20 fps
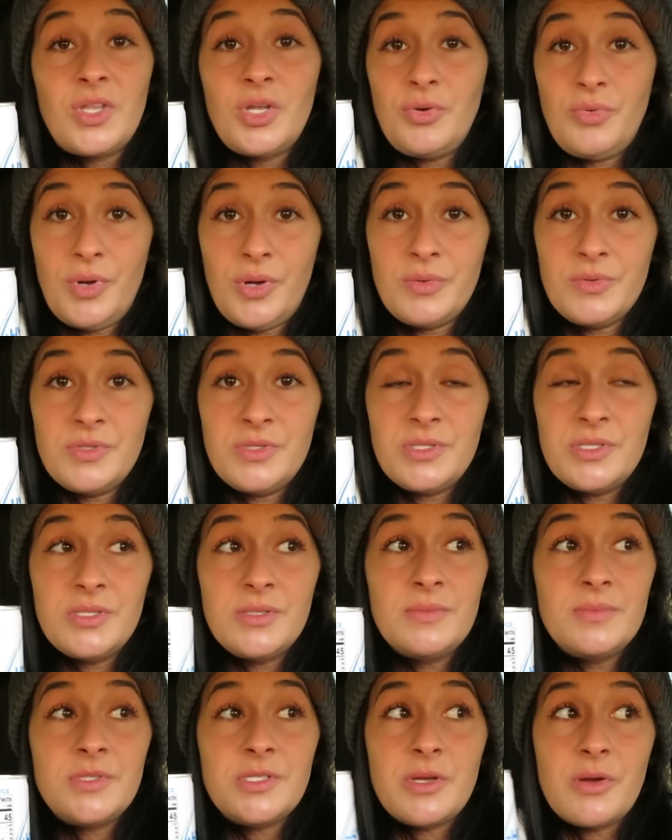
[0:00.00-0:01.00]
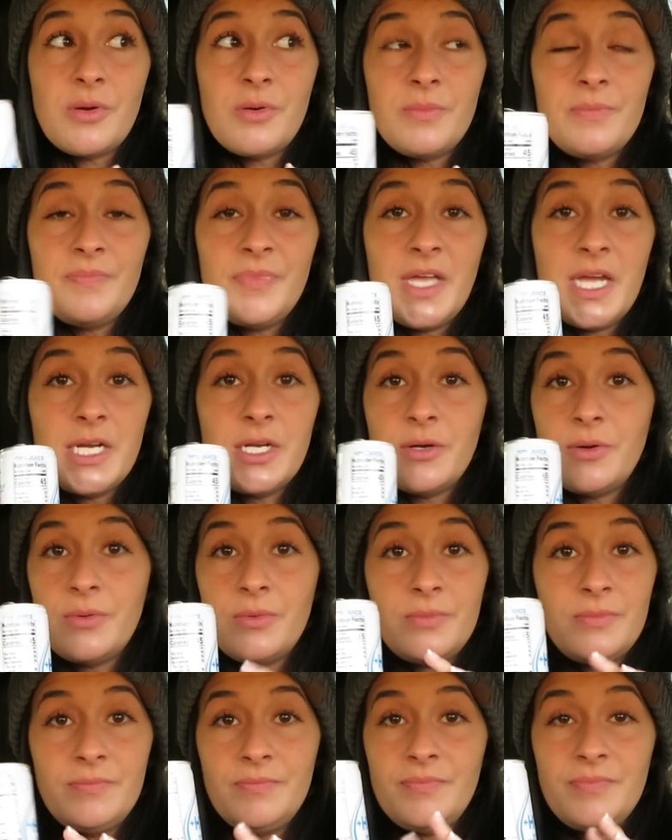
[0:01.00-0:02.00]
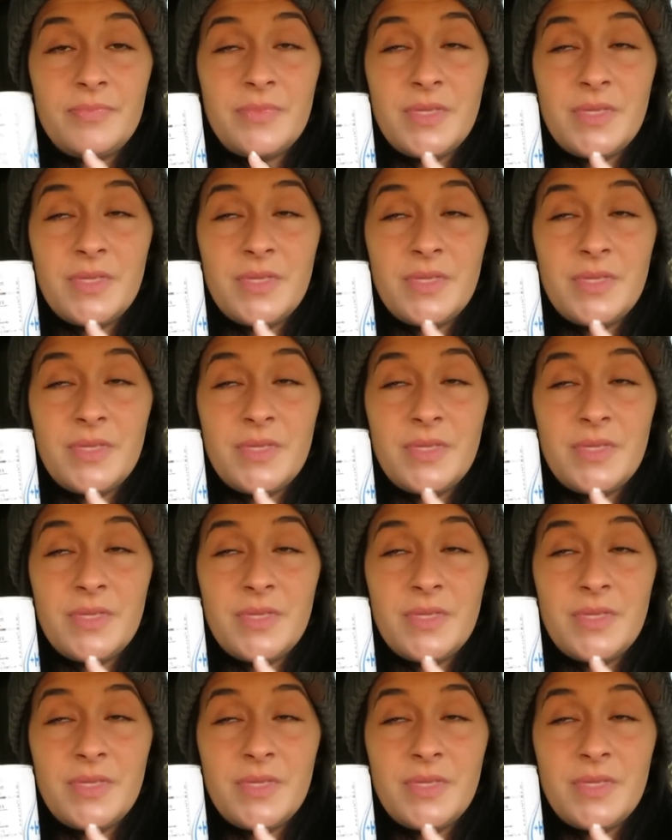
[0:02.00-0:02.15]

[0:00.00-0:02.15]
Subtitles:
gross, so I don't.